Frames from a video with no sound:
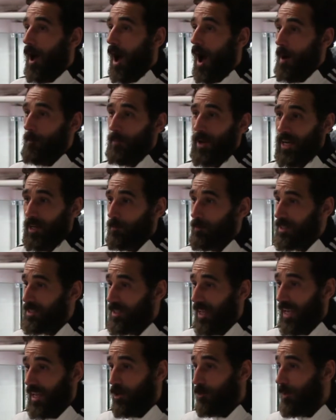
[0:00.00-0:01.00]
I made a
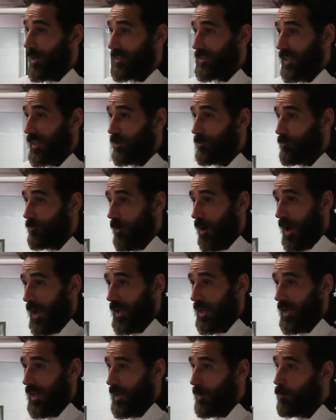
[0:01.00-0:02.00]
mistake on my second
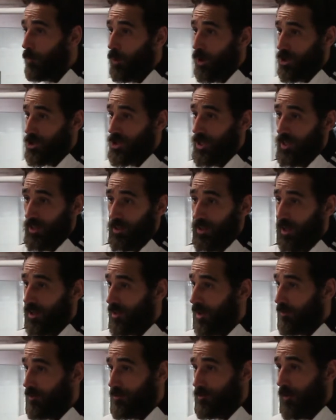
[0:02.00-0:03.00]
fight in watching
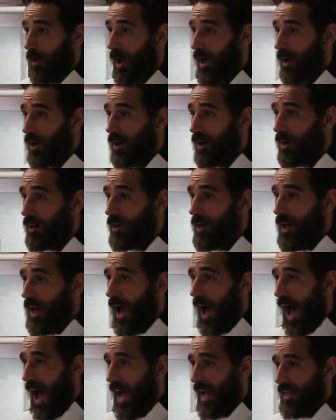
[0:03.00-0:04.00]
another fighter
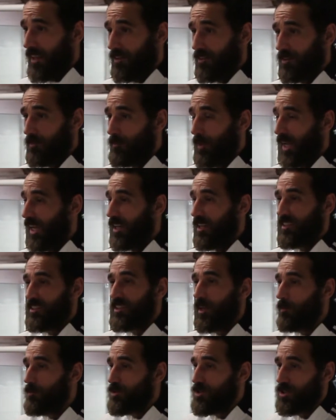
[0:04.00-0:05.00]
and making
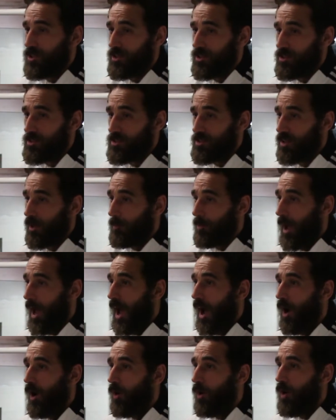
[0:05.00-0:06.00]
assumptions
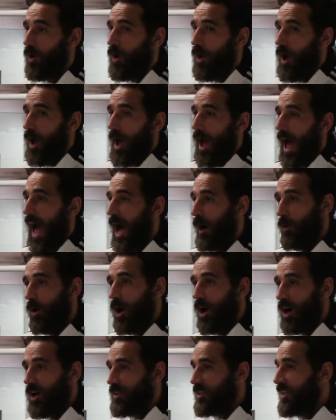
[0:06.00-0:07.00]
about how
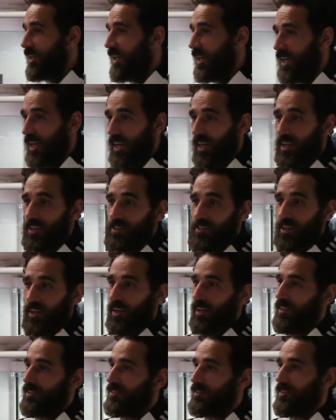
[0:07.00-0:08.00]
hard he hits
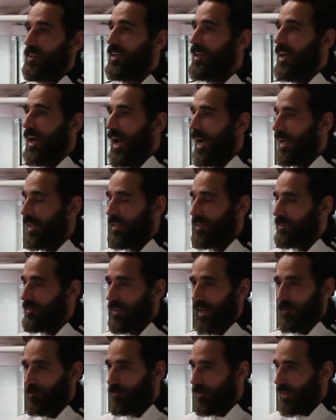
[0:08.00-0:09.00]
and and
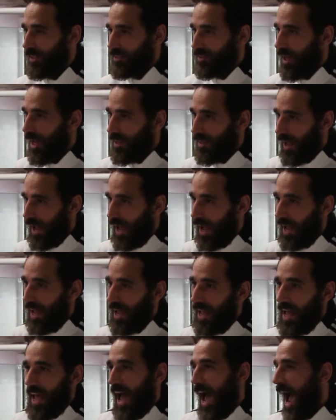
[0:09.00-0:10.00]
and things like that.
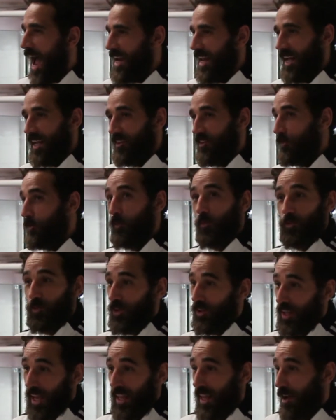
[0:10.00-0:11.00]
And then to,
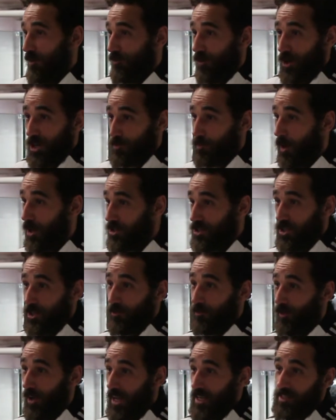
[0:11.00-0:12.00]
to take that first punch in
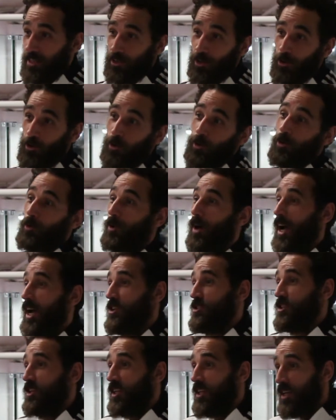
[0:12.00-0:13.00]
the face and go, oh,
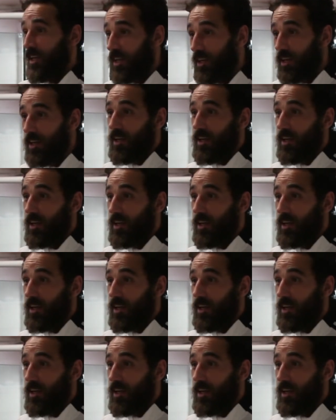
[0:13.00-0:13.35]
actually,